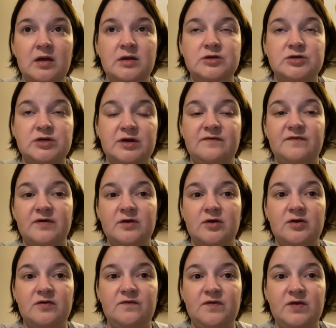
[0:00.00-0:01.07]
trying to figure
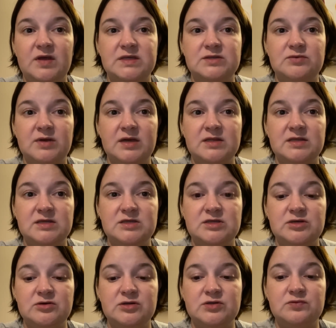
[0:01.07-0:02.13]
out if we can swing it this
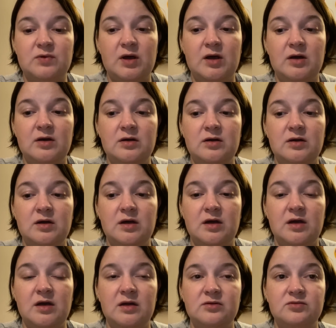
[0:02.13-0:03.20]
year as well.
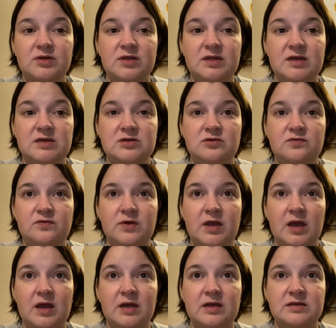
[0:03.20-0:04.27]
I'd really like to if we
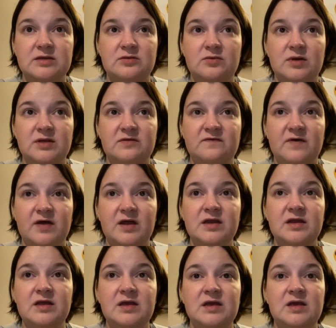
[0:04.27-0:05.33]
can, because it was
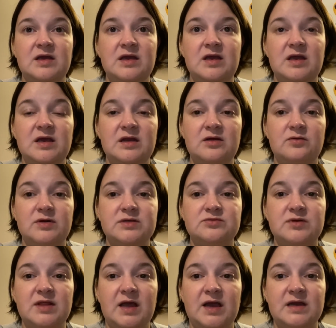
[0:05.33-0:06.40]
fun and it was
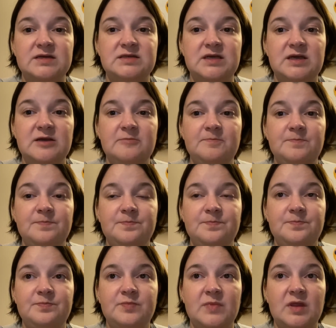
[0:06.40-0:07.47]
relaxing.
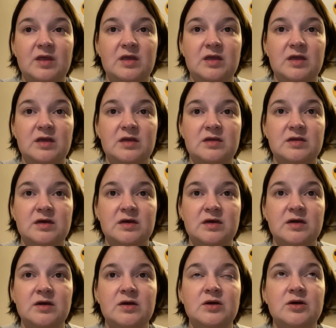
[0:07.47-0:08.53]
And
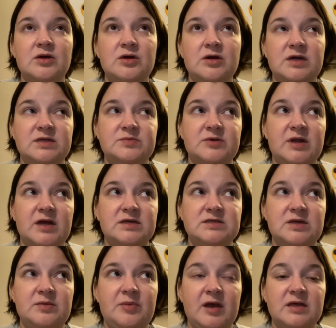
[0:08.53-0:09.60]
her husband
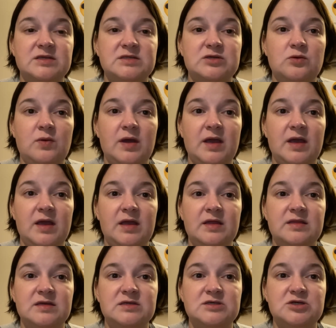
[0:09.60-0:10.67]
actually passed away
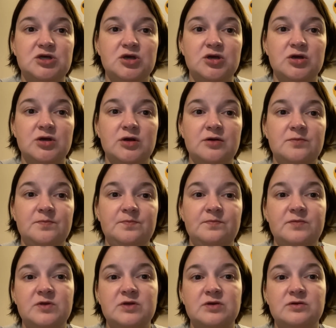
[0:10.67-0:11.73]
this year,
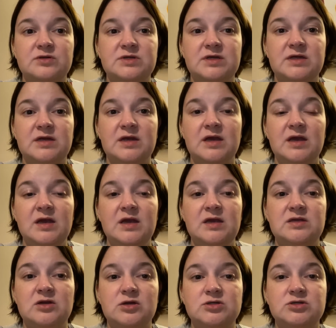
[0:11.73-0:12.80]
and so she's
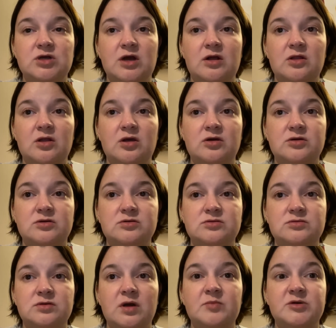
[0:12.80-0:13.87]
not sure how
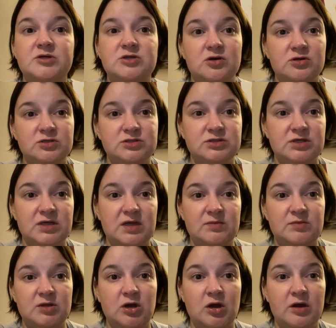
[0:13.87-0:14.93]
much longer she's going to keep
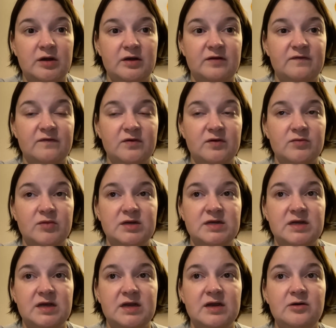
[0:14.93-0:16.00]
the cottage for
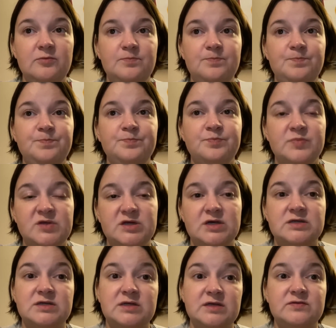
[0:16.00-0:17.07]
renting it out. She
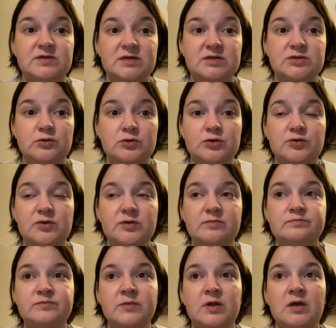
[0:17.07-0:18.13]
actually lives next door to it.
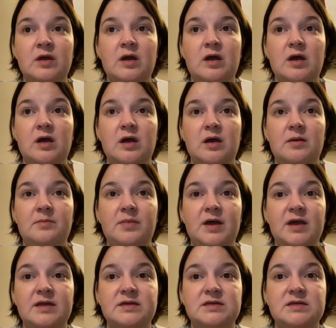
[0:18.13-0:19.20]

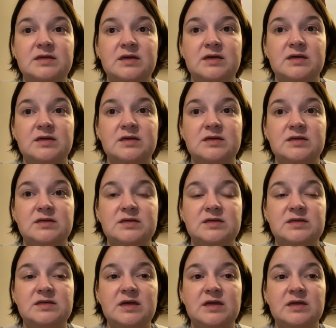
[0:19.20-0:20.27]
But she
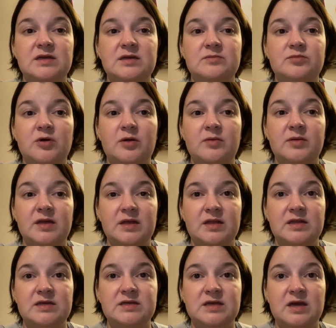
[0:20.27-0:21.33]
said probably at
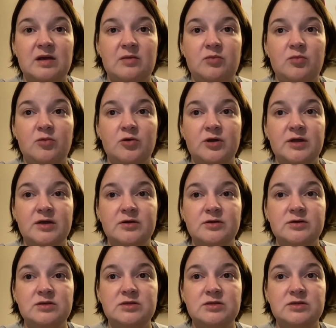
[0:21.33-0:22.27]
least a couple more years.